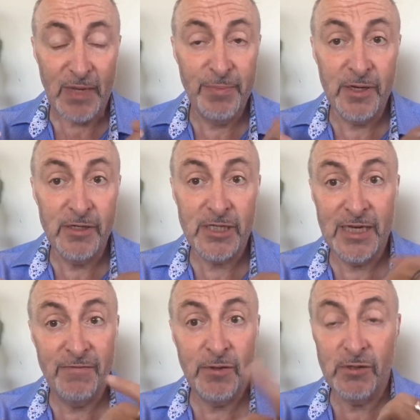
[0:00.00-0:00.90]
Because
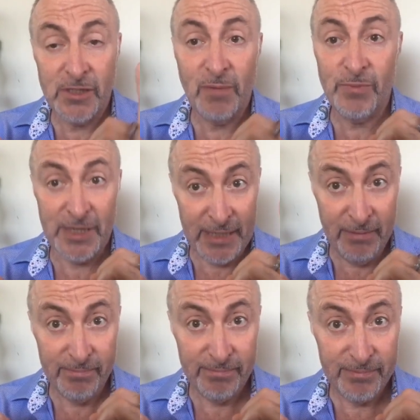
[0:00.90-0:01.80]
if you're
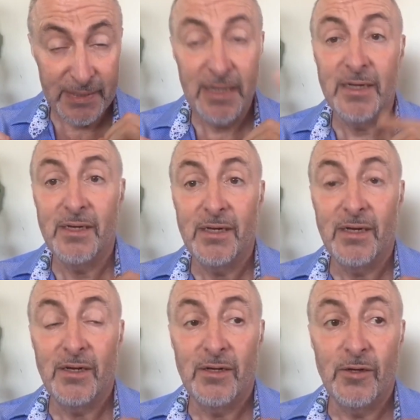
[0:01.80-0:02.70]
somebody
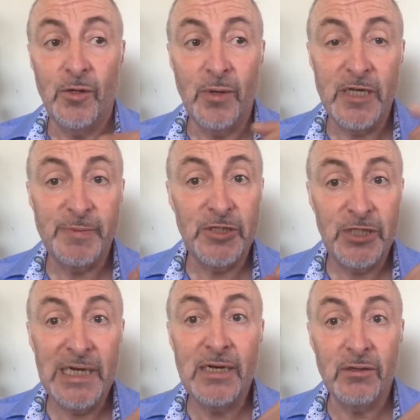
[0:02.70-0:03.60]
who has been
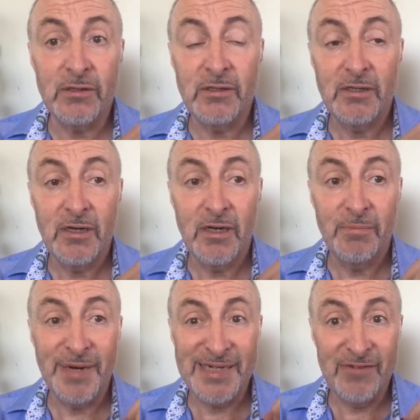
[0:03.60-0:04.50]
cheated on
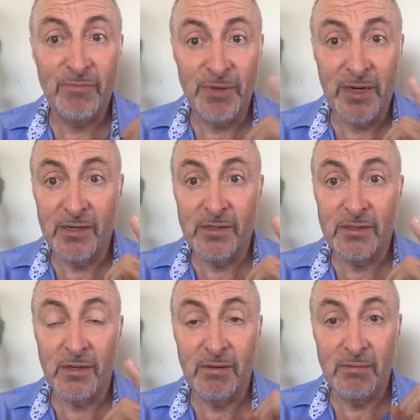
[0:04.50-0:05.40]
by different
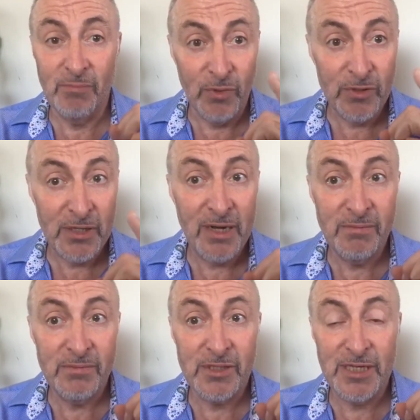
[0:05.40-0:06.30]
partners more
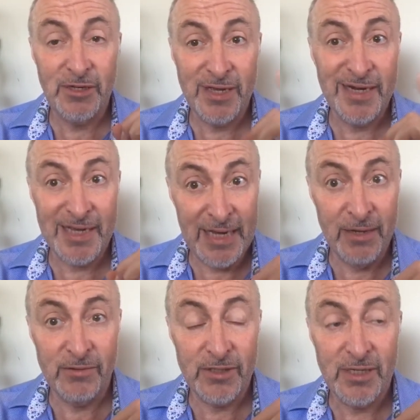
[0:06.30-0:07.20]
times than you care to
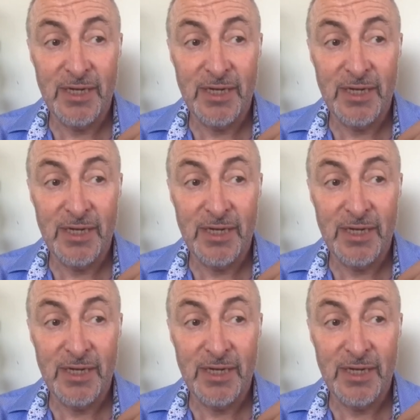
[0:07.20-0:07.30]
count,